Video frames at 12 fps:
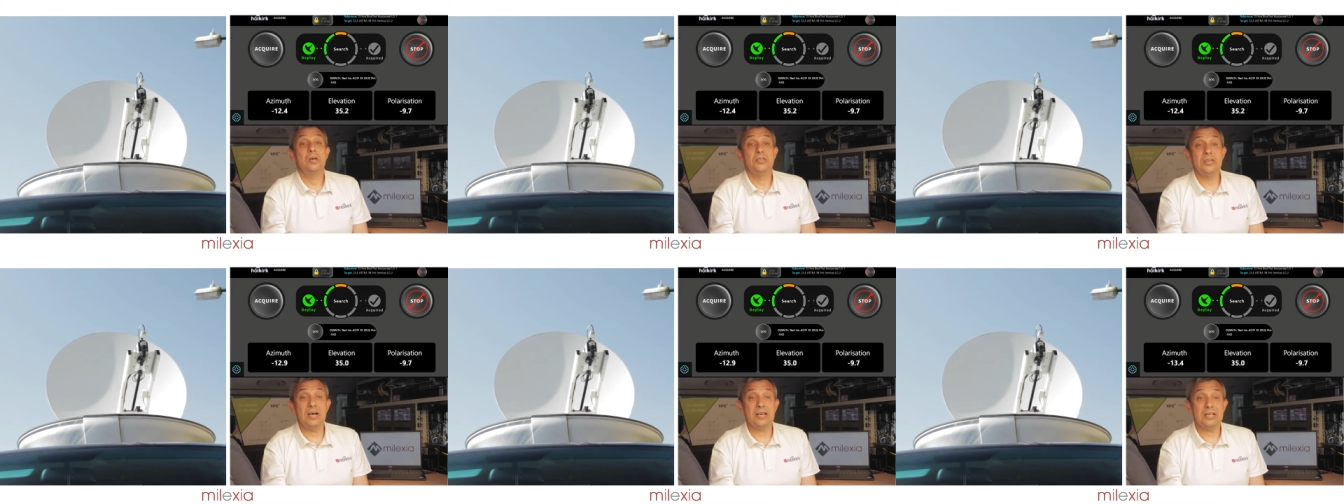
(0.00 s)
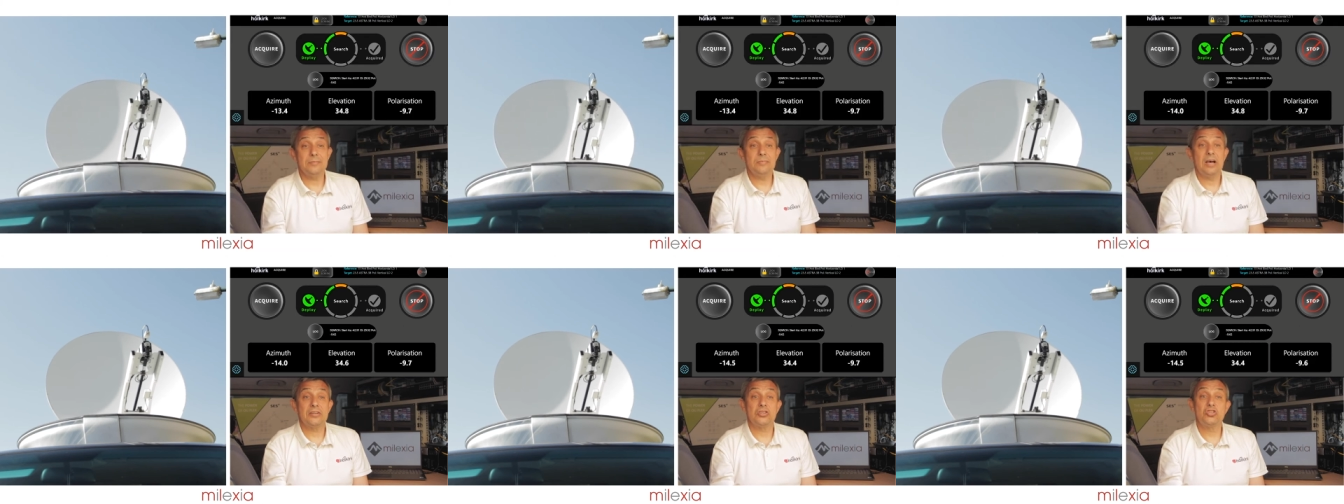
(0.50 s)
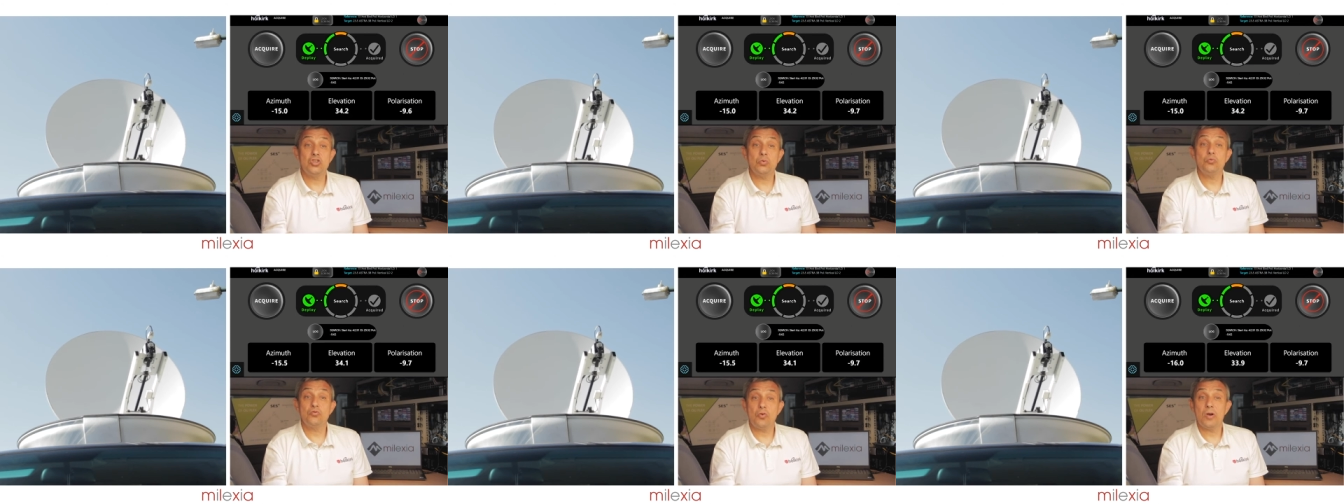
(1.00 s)
The AIM has a
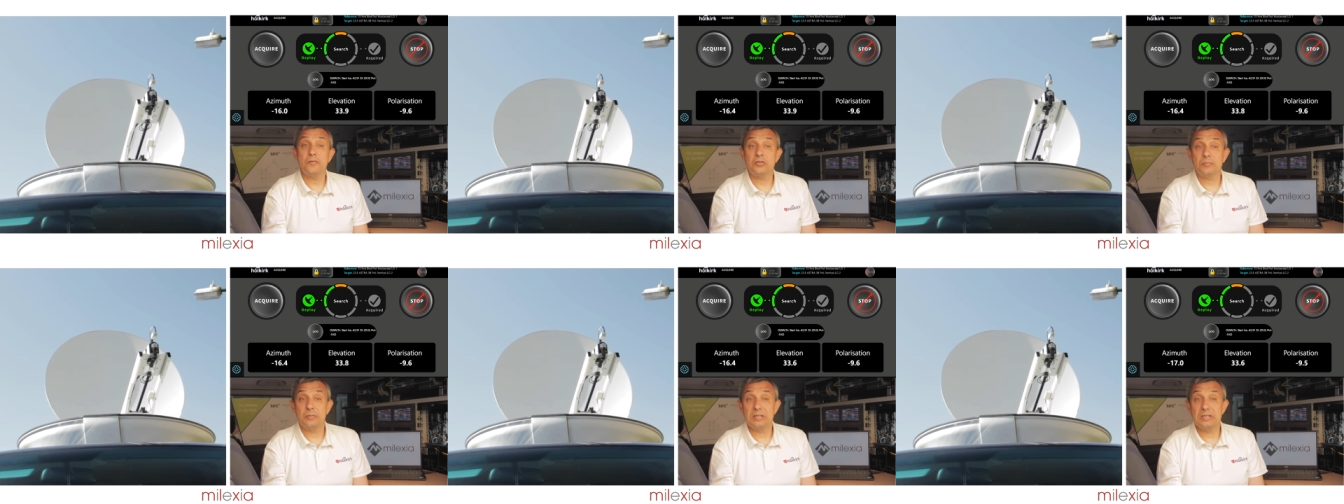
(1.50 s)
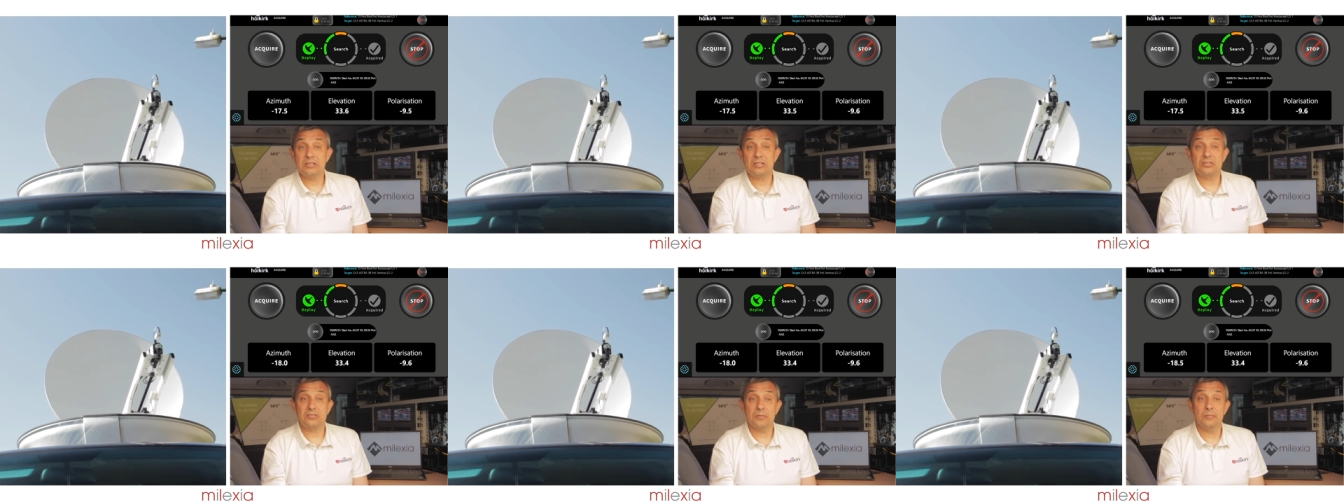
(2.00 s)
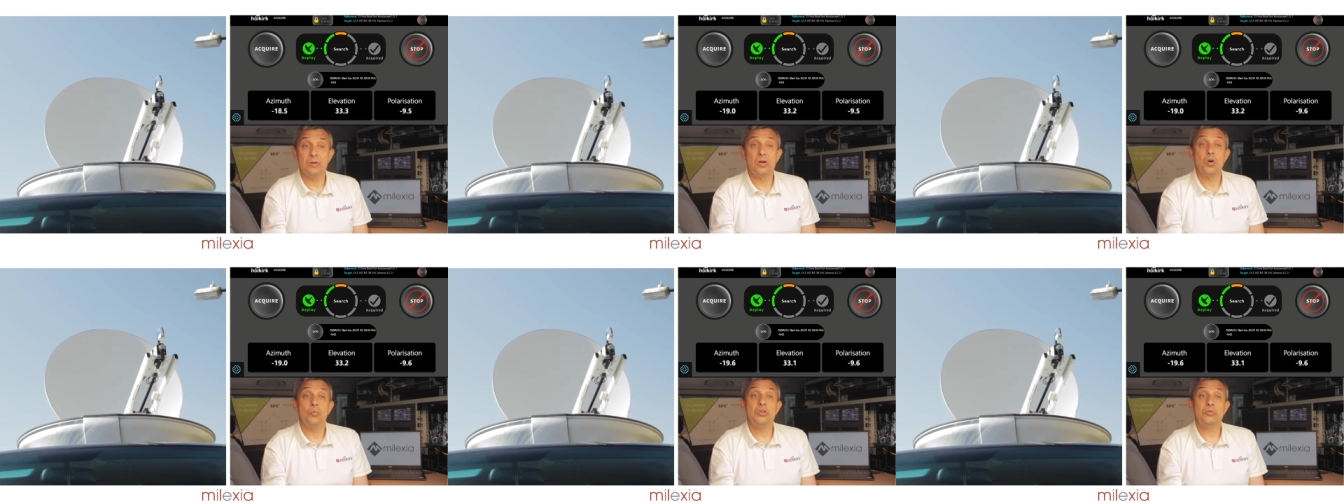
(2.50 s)
dual drive speed system
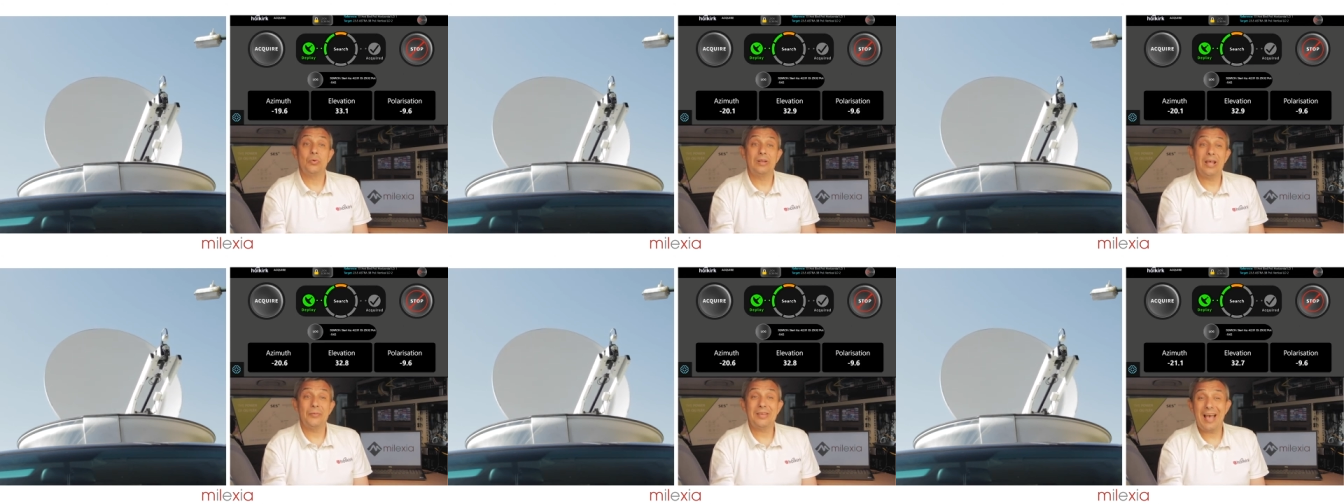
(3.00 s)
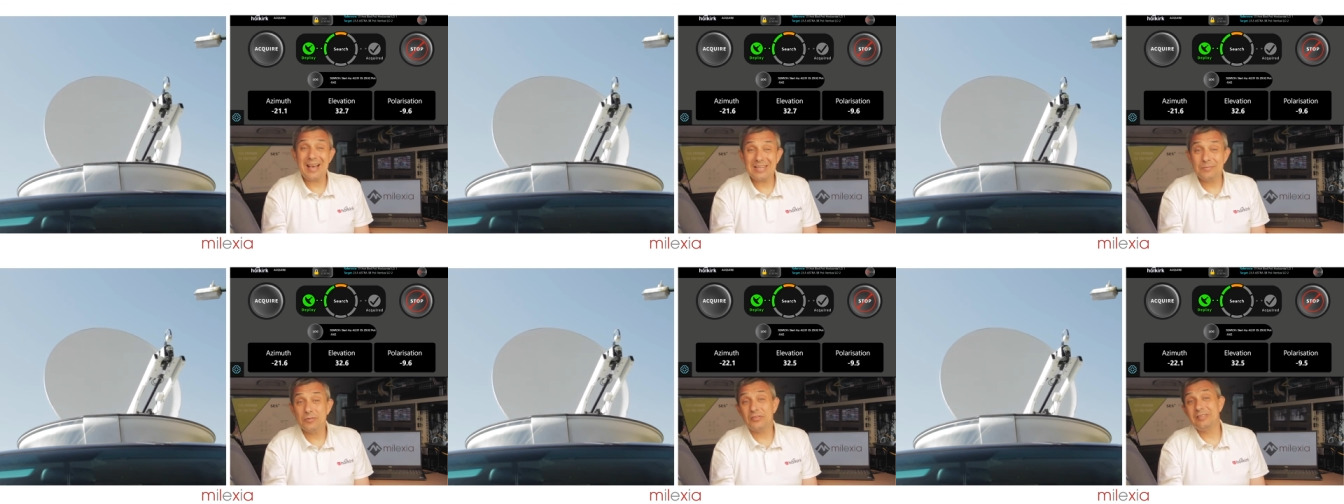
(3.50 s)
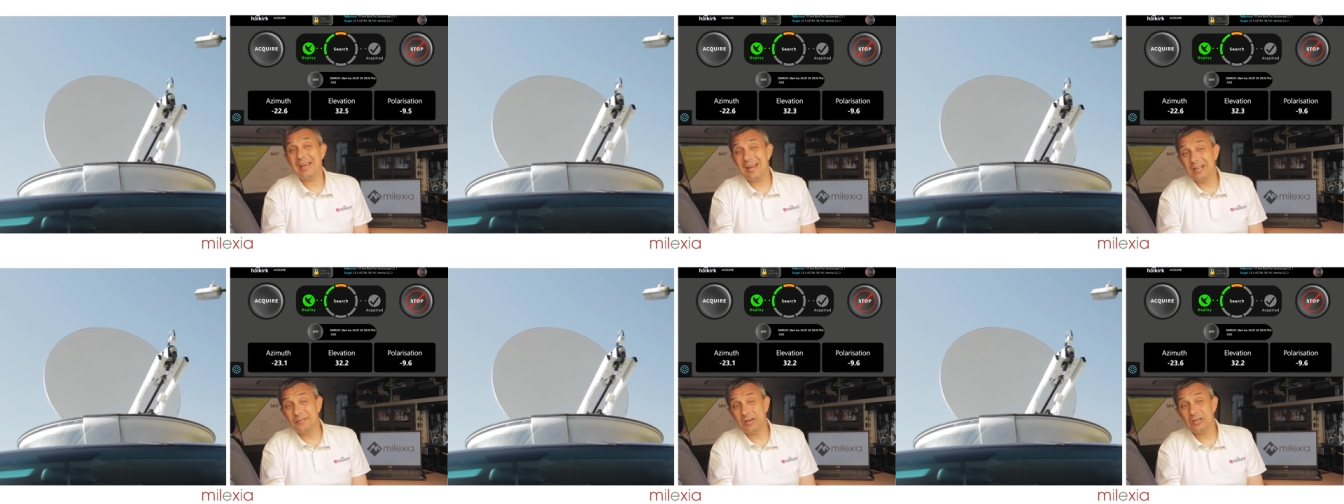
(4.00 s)
which will allow the azimuth and
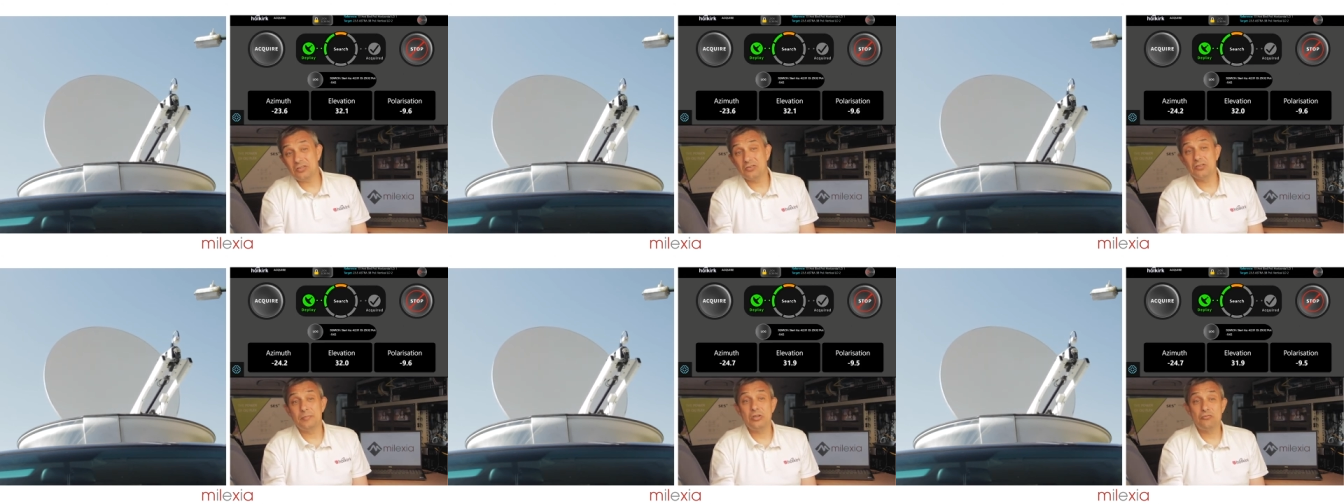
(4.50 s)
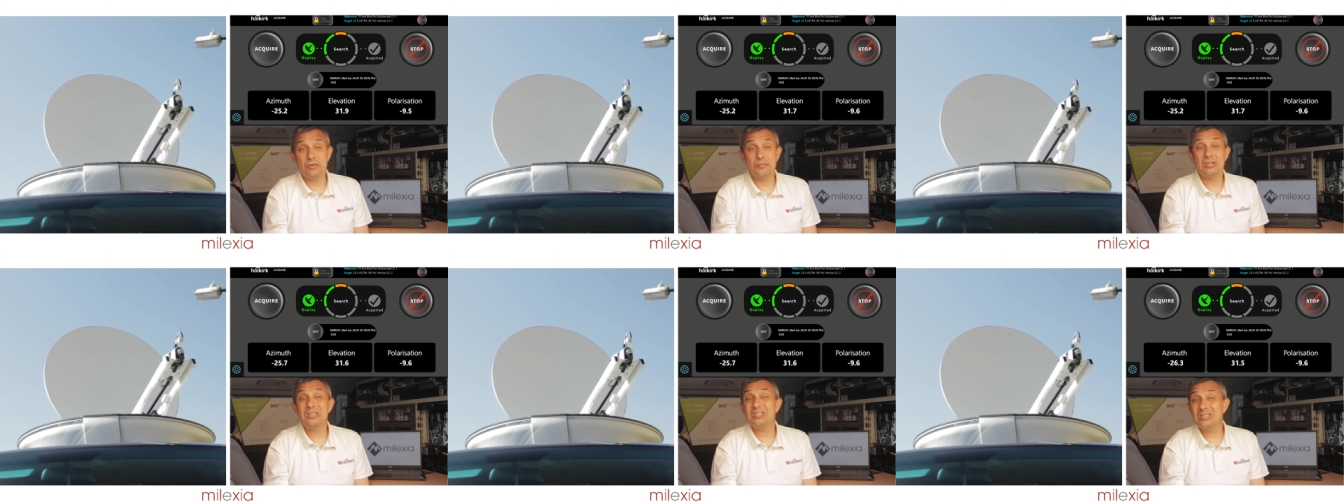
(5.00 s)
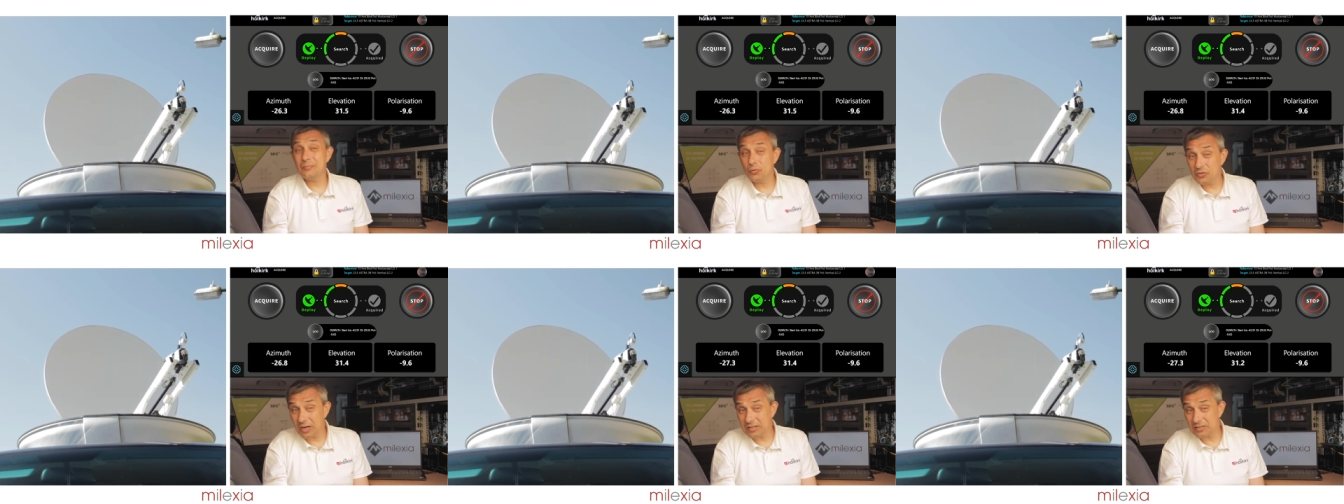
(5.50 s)
elevation to be driven
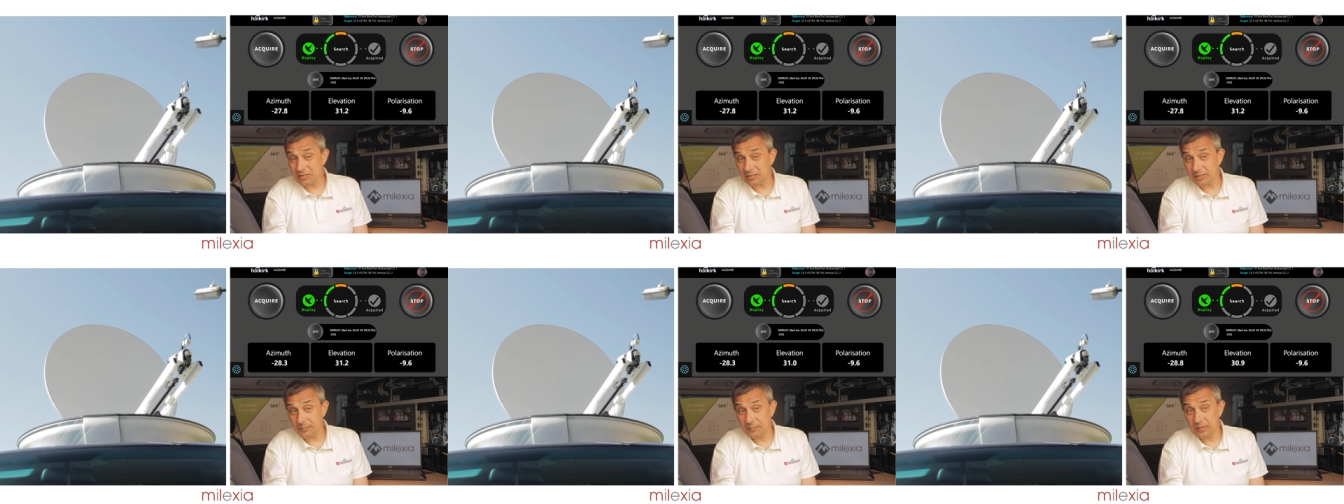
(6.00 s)
simultaneously,